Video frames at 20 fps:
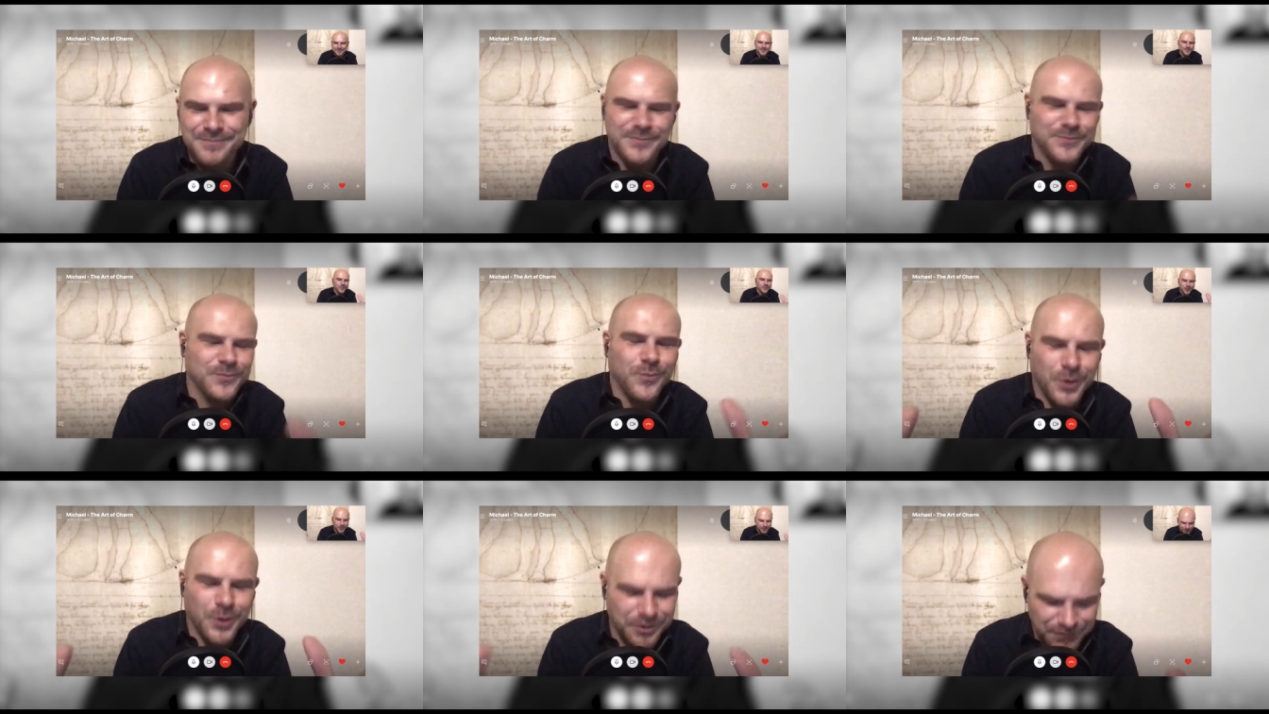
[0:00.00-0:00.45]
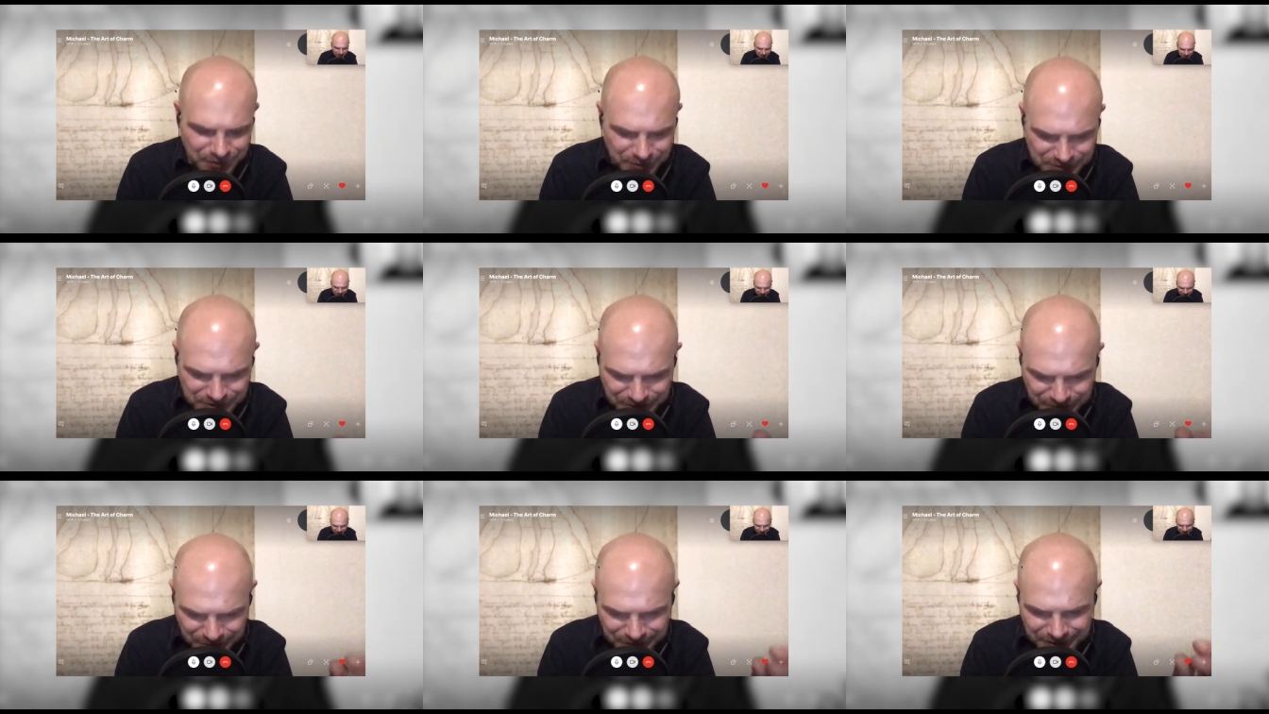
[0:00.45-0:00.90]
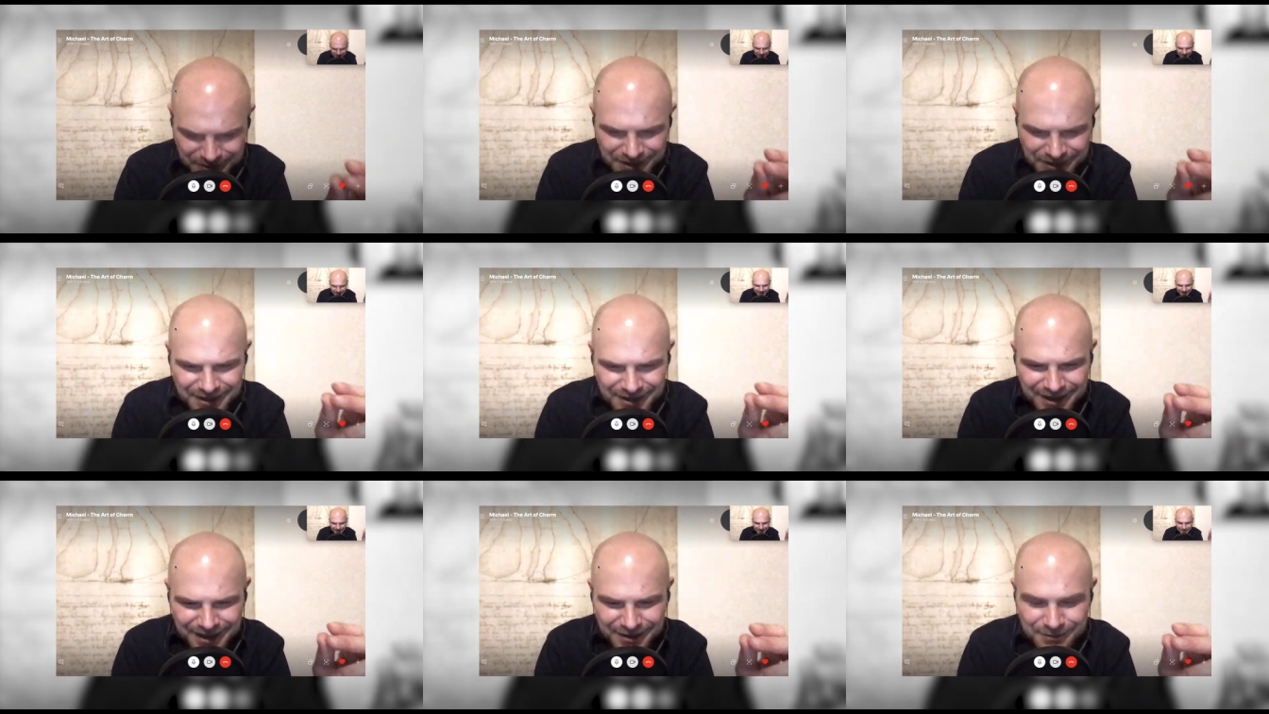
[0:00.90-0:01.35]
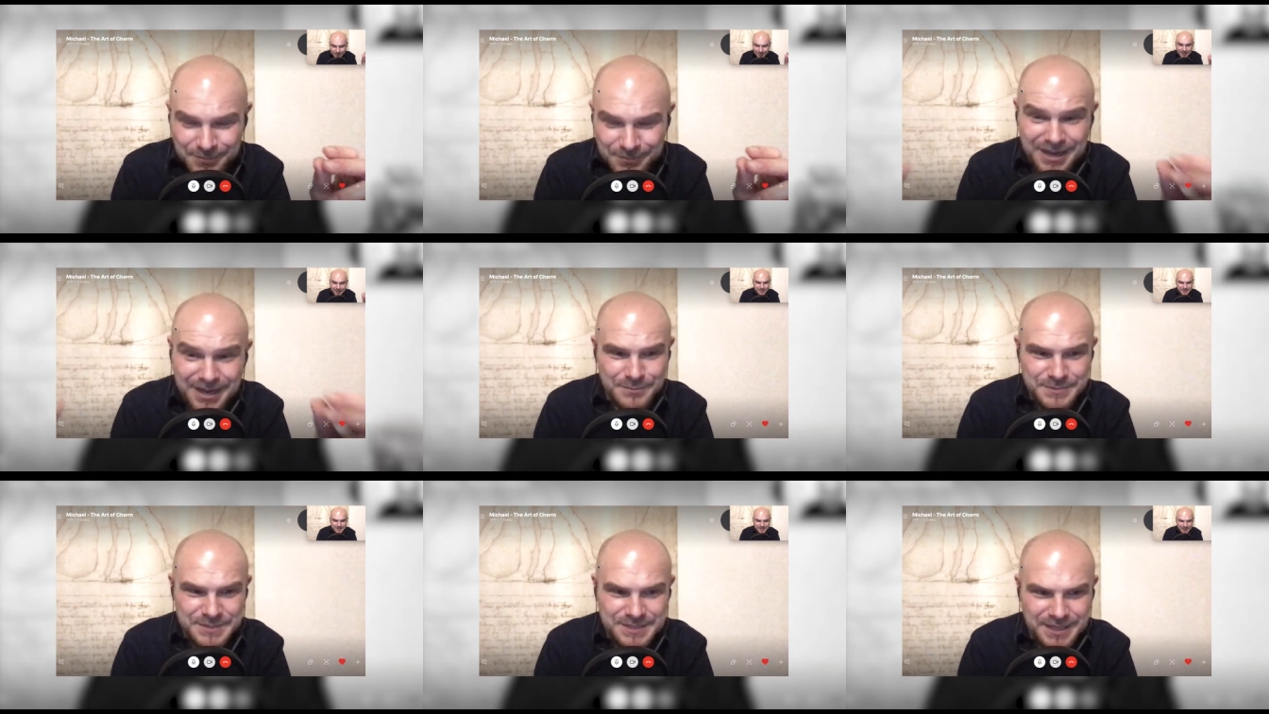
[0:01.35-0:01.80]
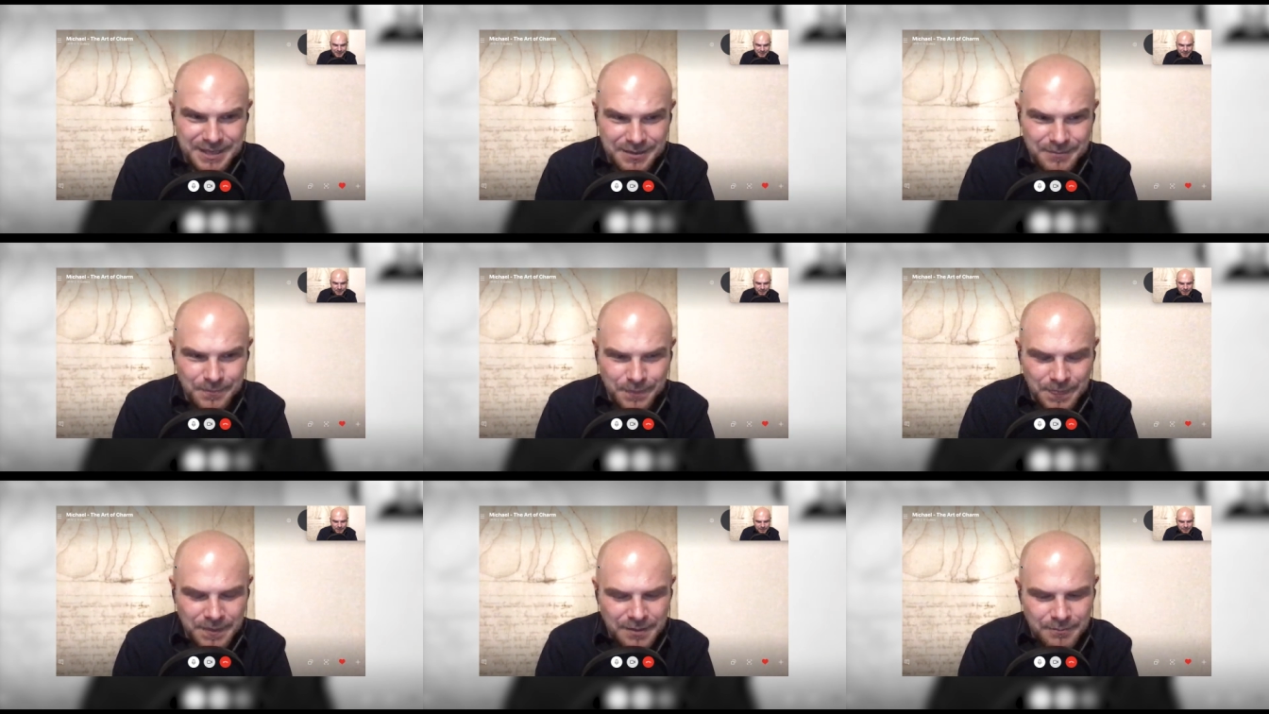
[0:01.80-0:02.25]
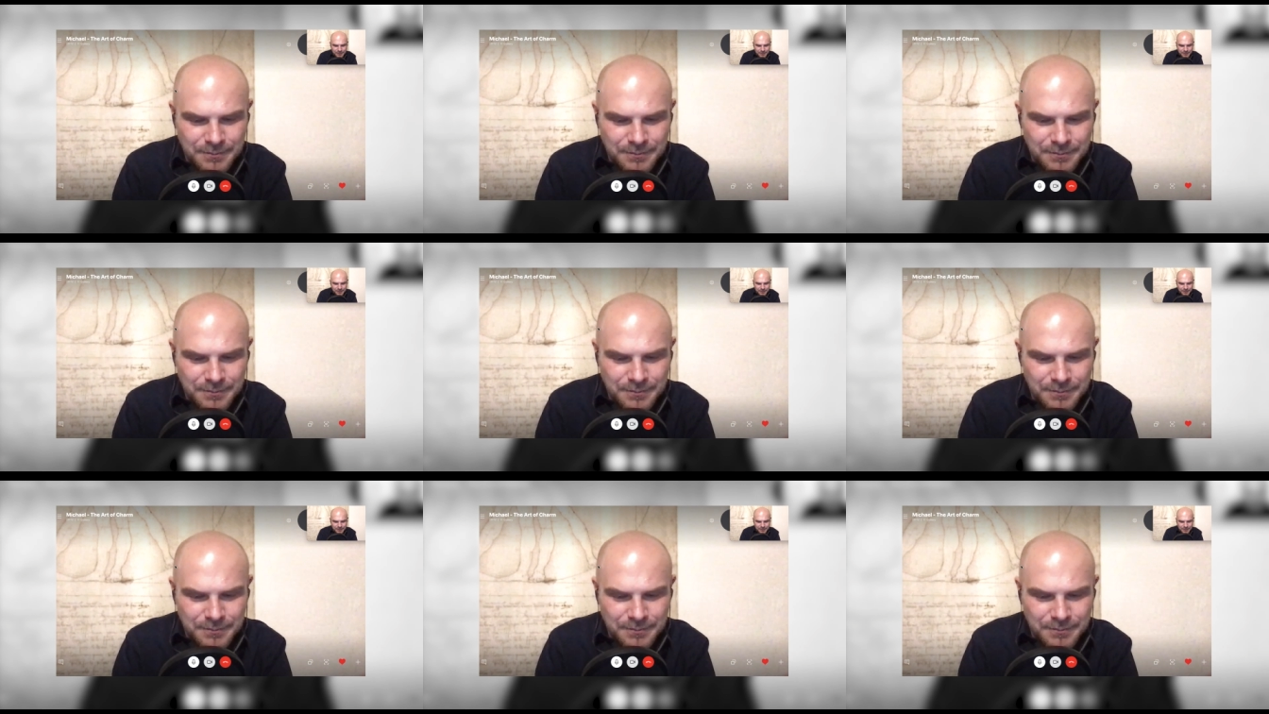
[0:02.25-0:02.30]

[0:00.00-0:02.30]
one of those two, um, comes in.